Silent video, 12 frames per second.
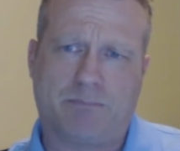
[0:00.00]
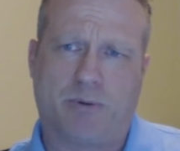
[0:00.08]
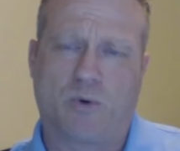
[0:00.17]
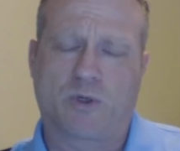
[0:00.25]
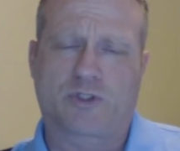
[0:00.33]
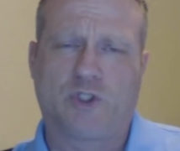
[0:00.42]

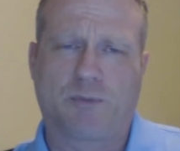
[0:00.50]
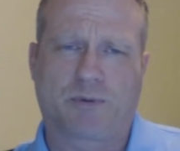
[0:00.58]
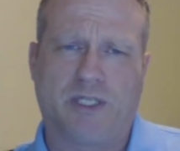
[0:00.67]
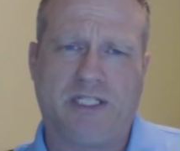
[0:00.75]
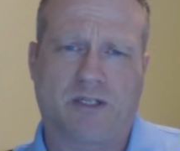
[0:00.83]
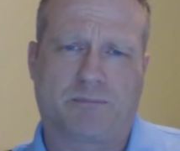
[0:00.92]
poor
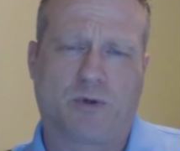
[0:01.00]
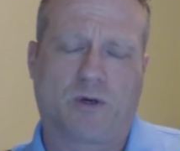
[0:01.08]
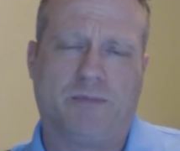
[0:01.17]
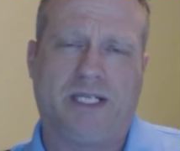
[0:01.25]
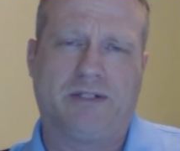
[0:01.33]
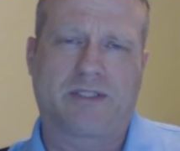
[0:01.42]
superheat or
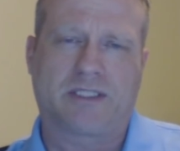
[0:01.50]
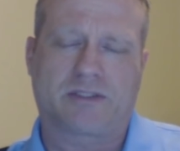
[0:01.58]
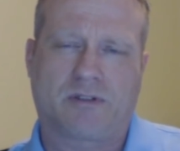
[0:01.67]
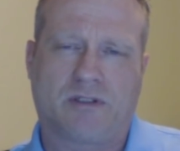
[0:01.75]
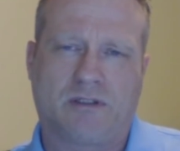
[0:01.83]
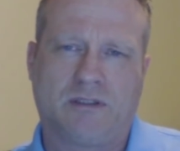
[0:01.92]
poor metering
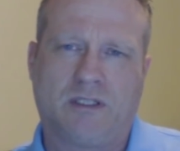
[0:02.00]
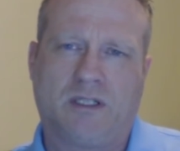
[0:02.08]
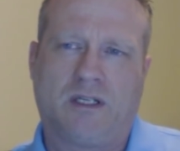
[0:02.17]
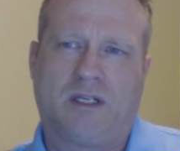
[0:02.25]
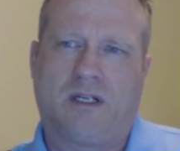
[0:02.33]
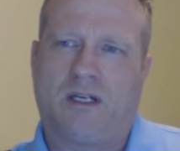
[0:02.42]
control,
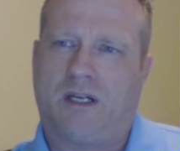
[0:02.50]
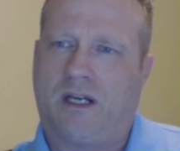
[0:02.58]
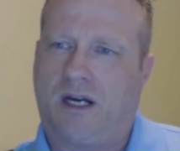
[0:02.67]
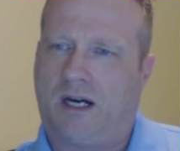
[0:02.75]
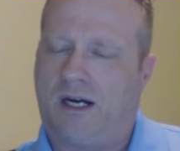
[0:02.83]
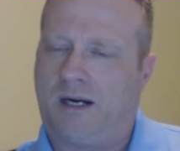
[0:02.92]

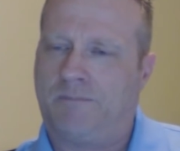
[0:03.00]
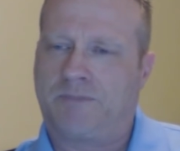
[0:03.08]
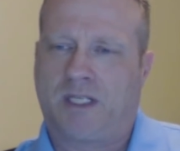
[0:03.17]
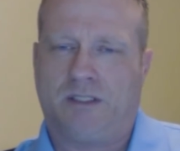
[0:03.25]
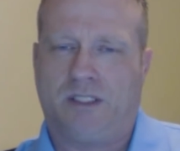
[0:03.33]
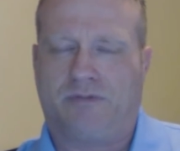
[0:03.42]

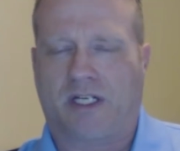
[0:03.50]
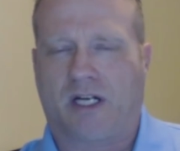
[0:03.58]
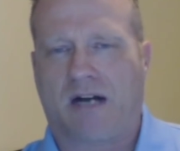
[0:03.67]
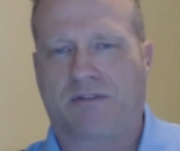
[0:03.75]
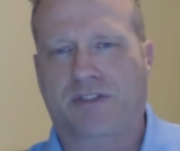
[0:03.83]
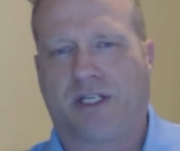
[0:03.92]
you've got
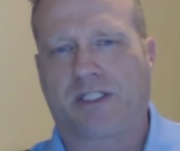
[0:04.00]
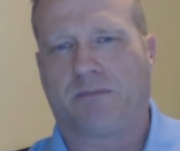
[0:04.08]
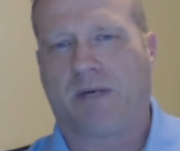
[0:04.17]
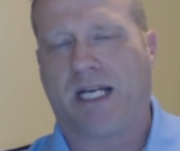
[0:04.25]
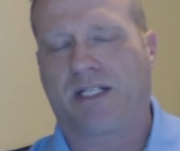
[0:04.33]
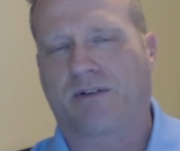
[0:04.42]
off-cycle
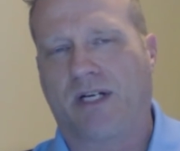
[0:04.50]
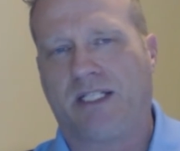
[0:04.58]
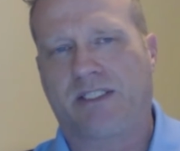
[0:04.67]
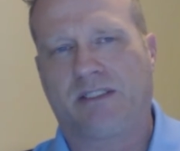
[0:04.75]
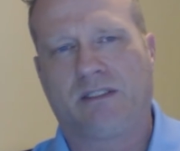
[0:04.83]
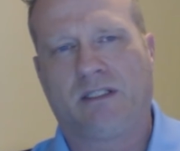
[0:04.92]

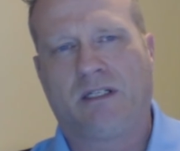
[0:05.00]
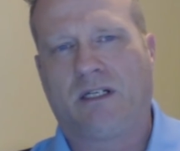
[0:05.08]
migration,